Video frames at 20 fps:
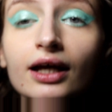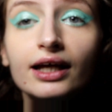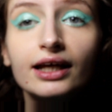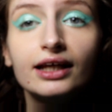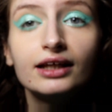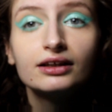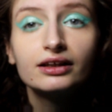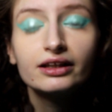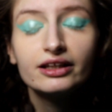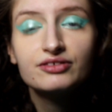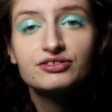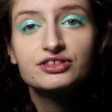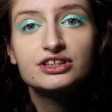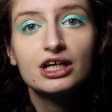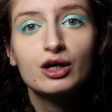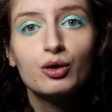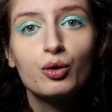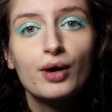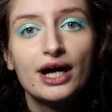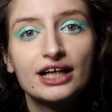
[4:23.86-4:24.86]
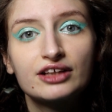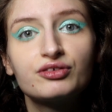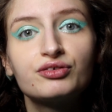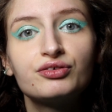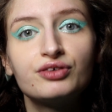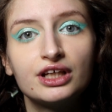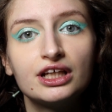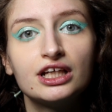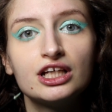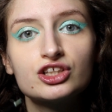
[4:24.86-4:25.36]
It leaves a wet
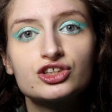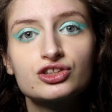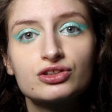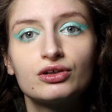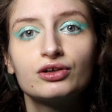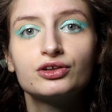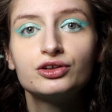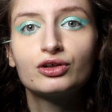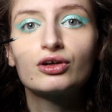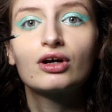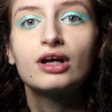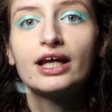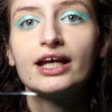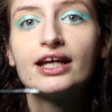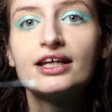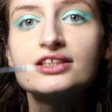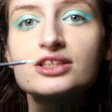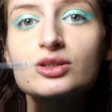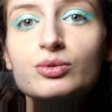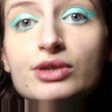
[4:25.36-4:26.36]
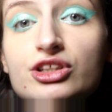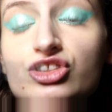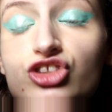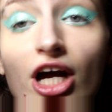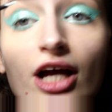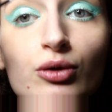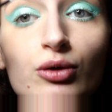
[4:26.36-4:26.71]
finish on your lids, which I